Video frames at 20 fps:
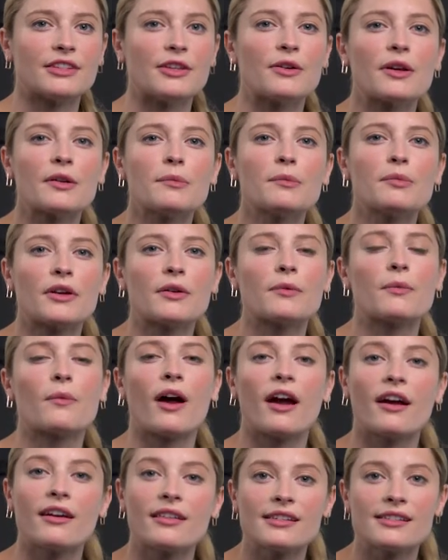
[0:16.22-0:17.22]
you can print
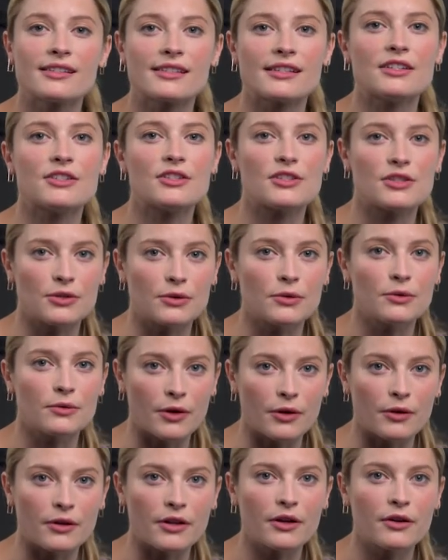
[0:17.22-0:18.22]
wirelessly to
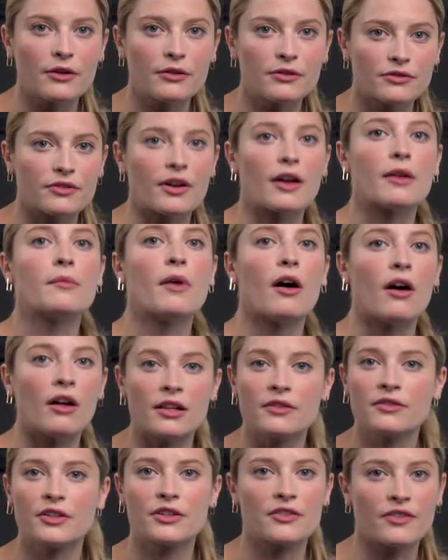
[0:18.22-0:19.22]
Rollo from
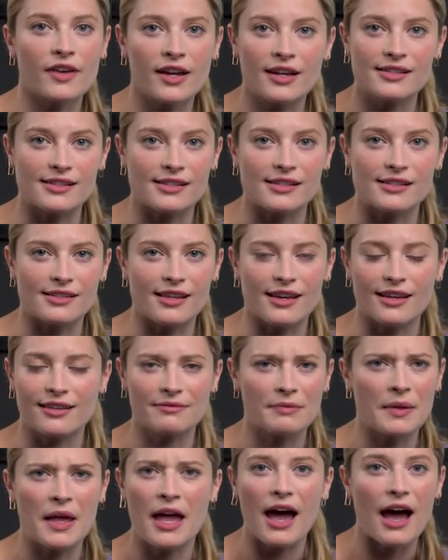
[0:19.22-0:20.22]
all of your devices like
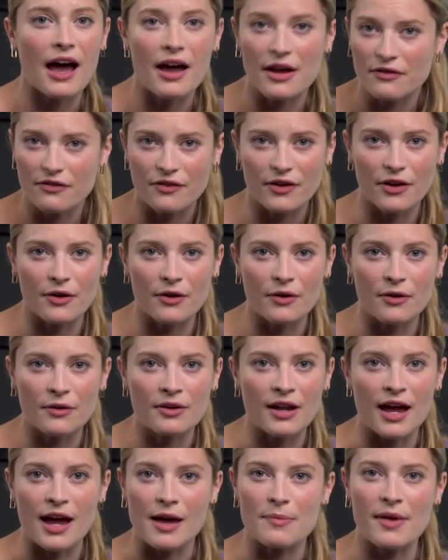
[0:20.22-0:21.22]

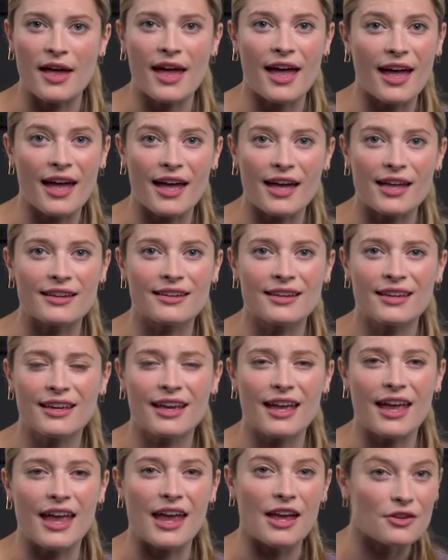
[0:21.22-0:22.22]
iPhone, iPad,
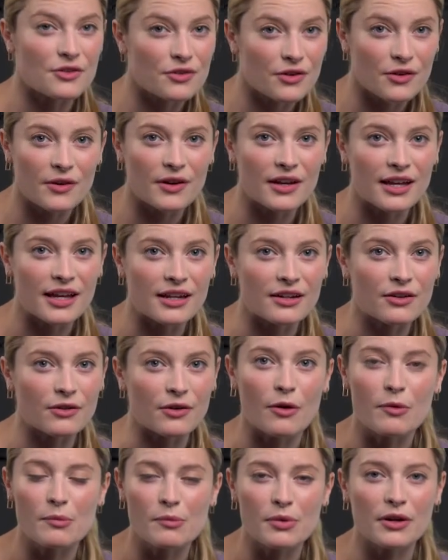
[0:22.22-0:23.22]
Android,
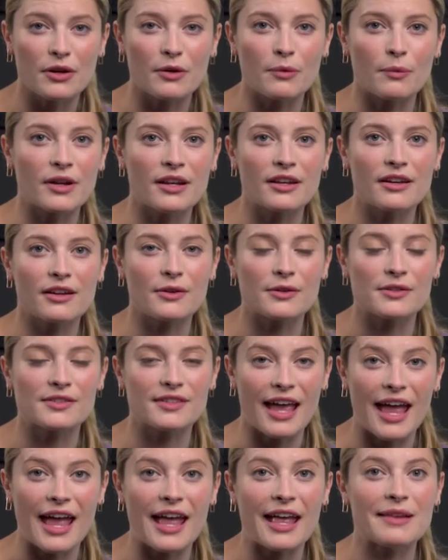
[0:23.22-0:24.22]
Chromebook, Windows,
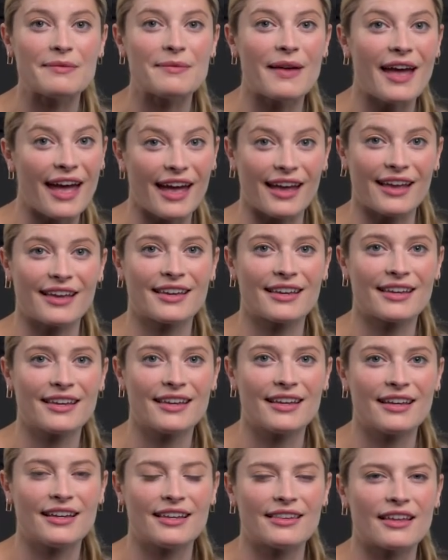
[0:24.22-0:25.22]
and Mac.
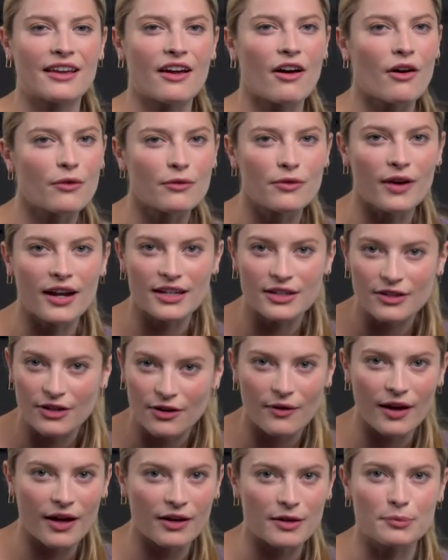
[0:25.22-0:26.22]
They already
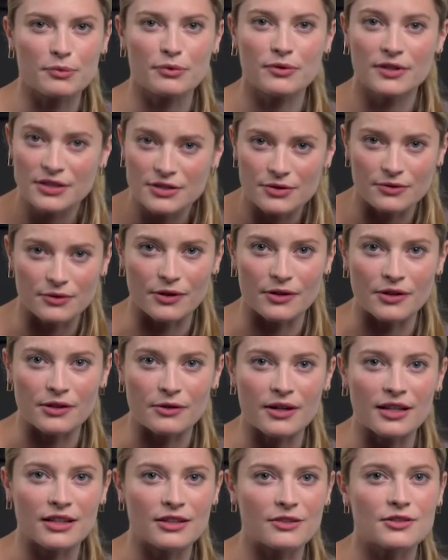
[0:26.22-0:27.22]
know how to print
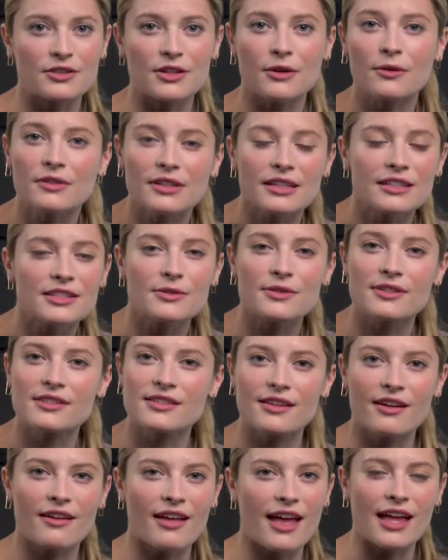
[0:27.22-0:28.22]
Rollo and you don't need to
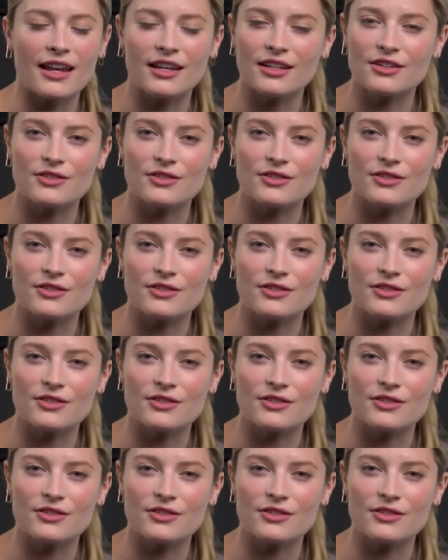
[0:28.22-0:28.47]
install any